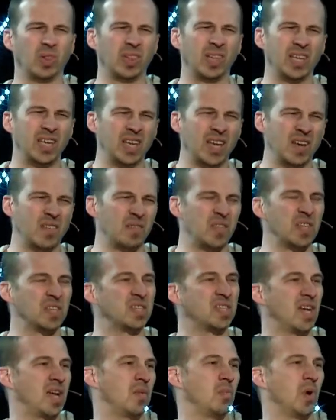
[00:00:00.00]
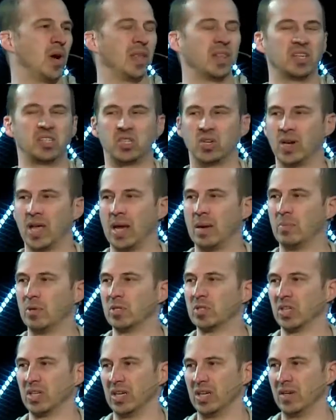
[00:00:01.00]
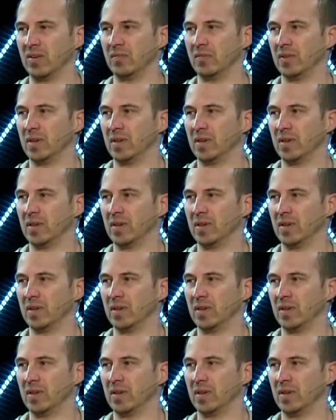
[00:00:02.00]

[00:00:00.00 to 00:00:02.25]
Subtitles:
live the same way that your neighbors live.